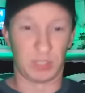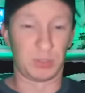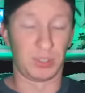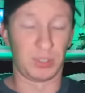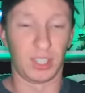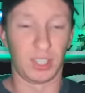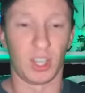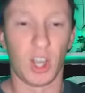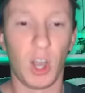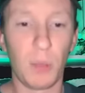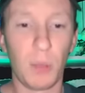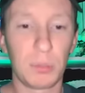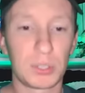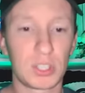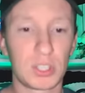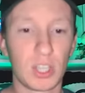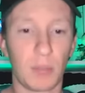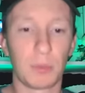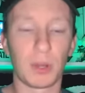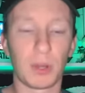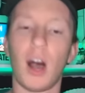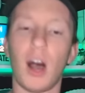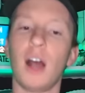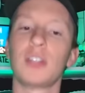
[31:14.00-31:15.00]
Really hope
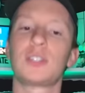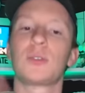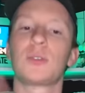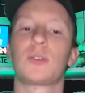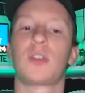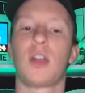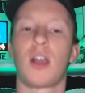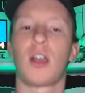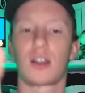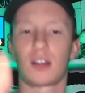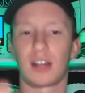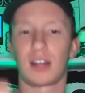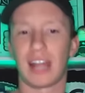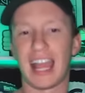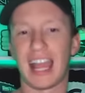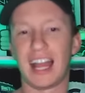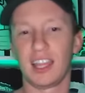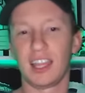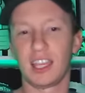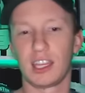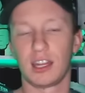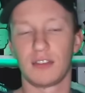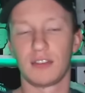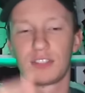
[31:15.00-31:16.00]
so. But also Carter
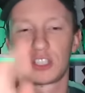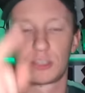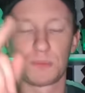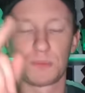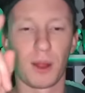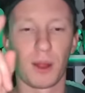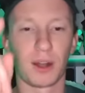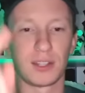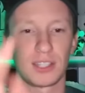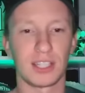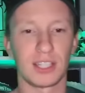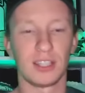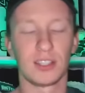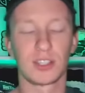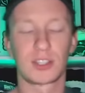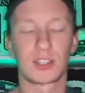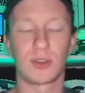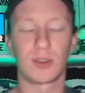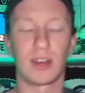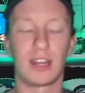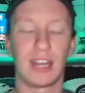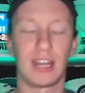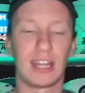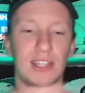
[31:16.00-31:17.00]
Elliott of Spartans
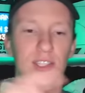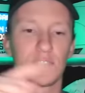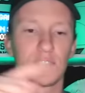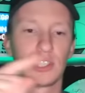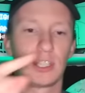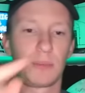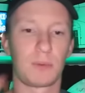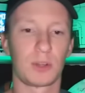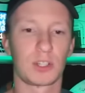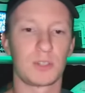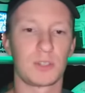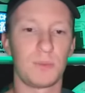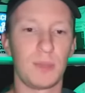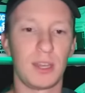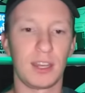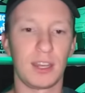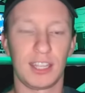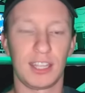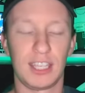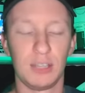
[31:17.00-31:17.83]
Illustrated and Sleepers Media.